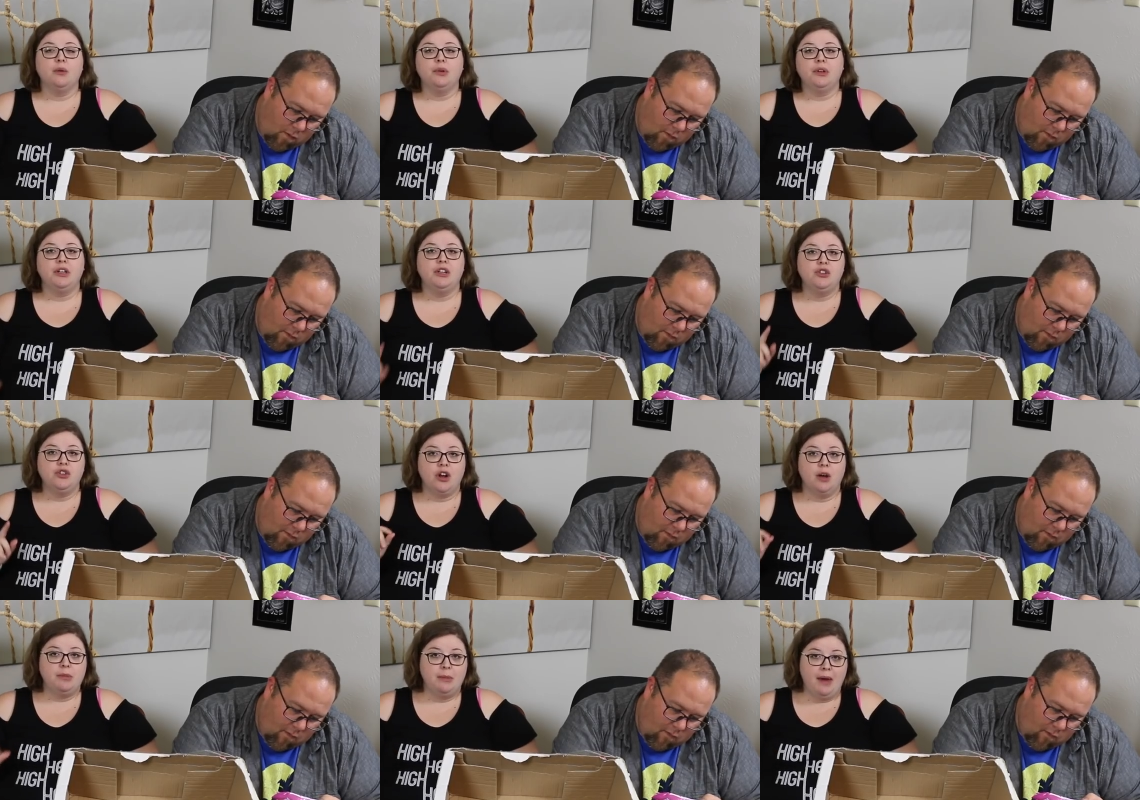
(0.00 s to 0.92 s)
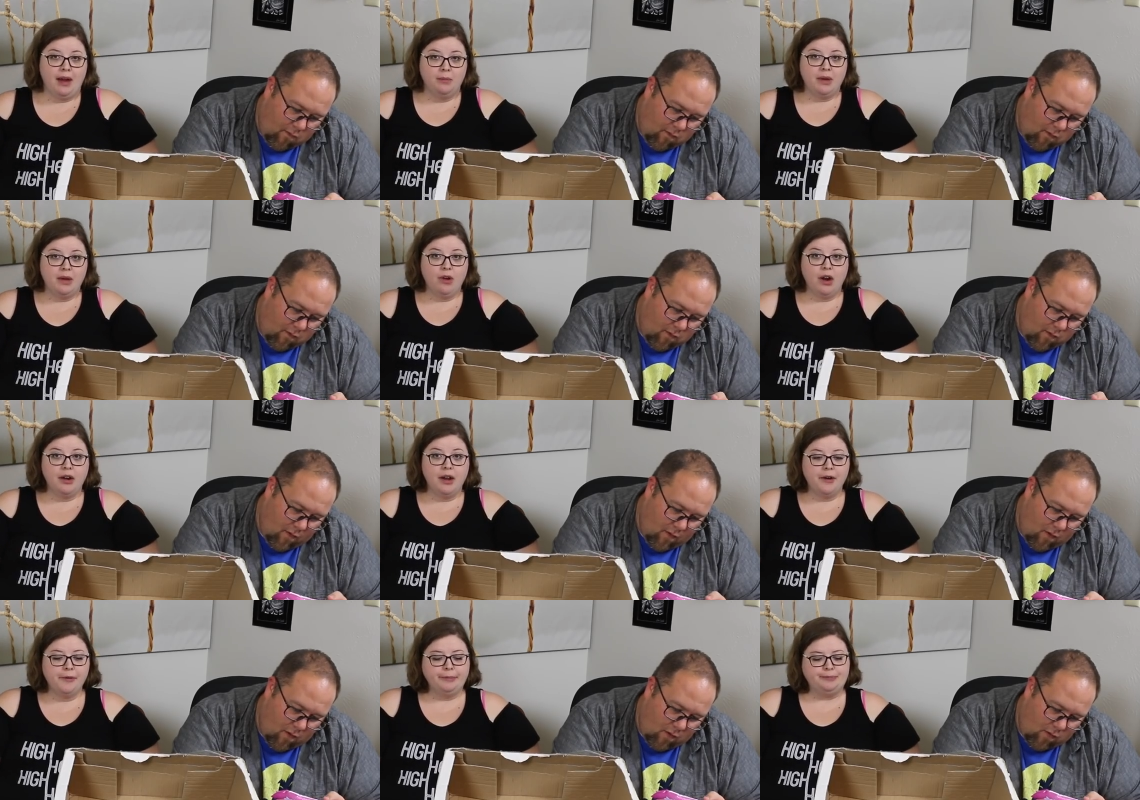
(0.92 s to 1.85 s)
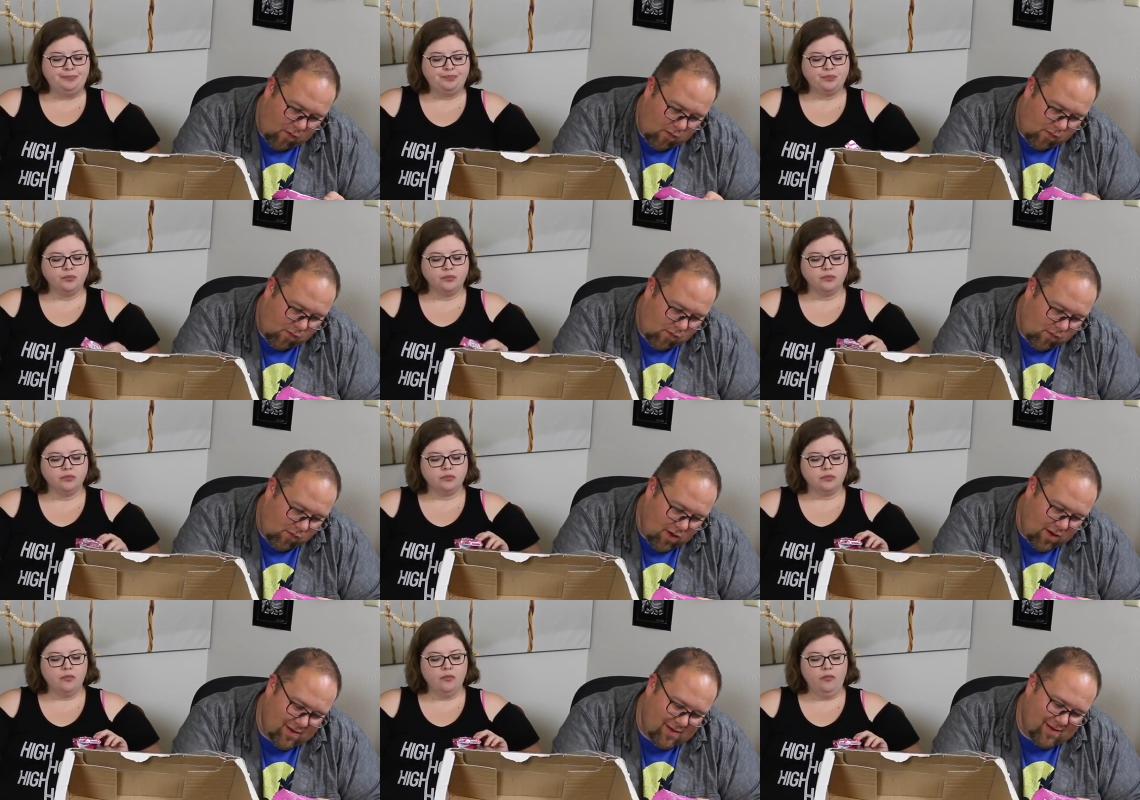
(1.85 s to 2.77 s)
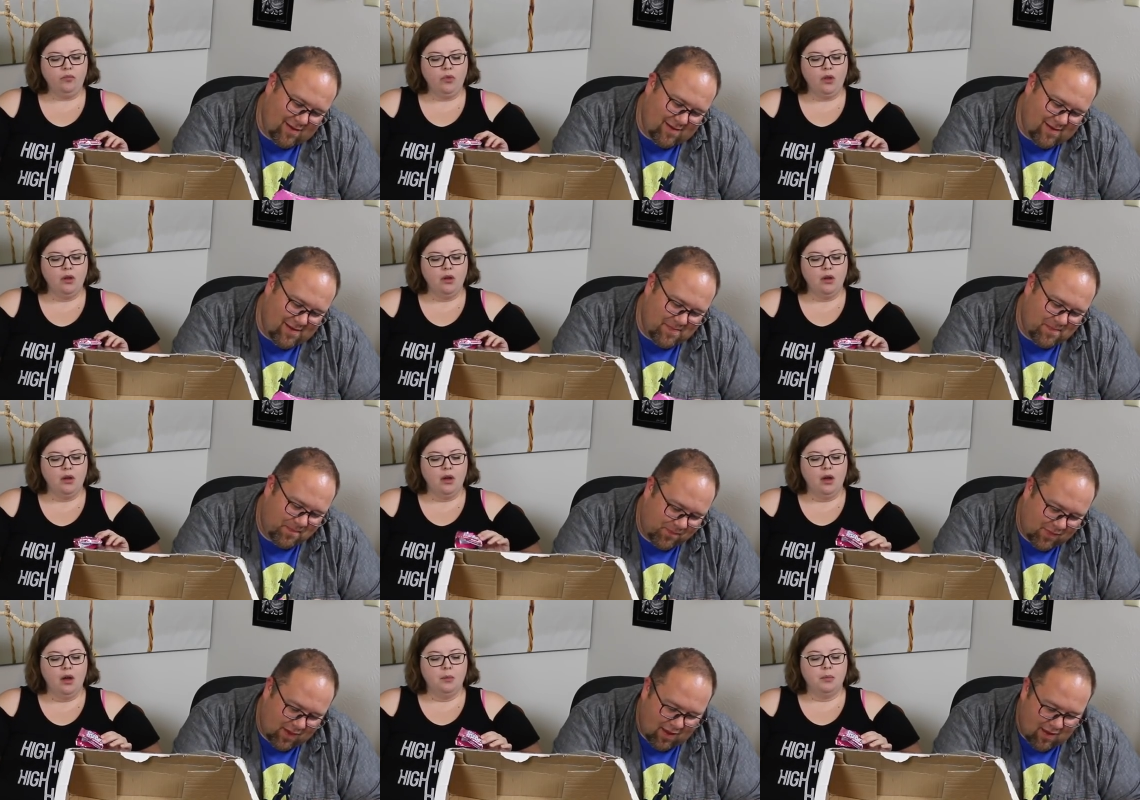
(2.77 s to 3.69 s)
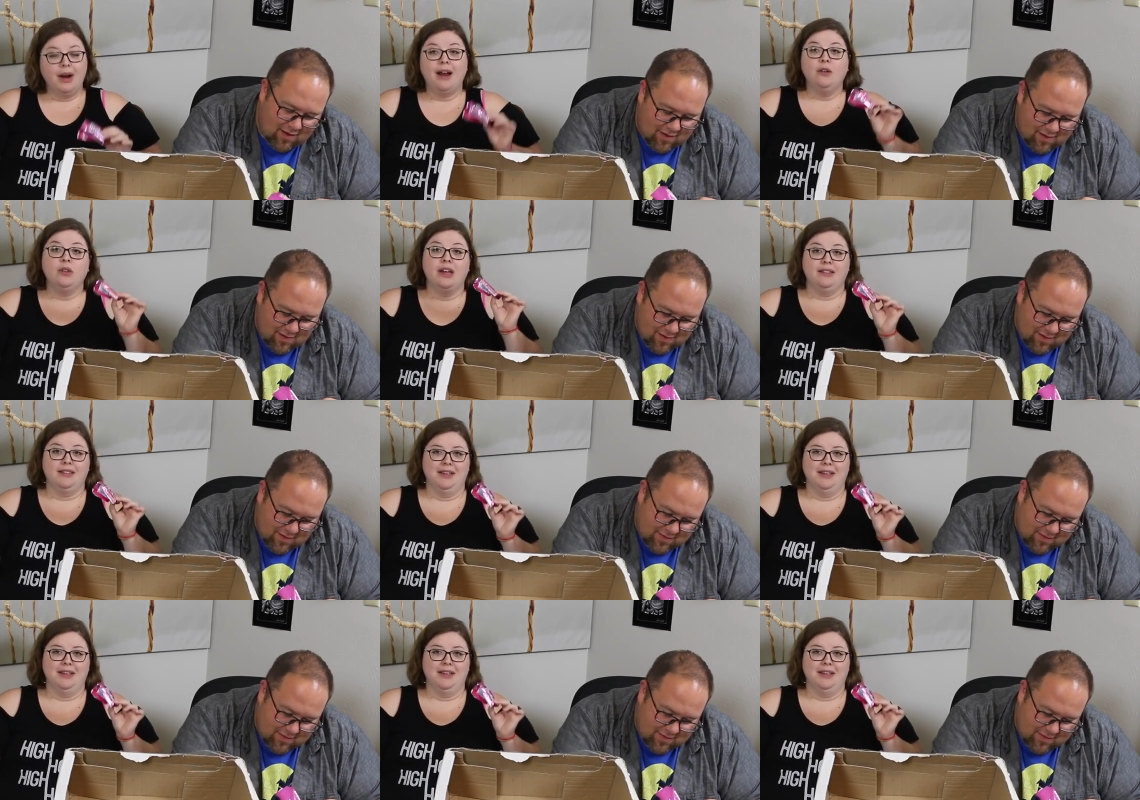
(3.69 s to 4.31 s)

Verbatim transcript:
Speaker 1: I really need you to not be mad at me right now, but I don't like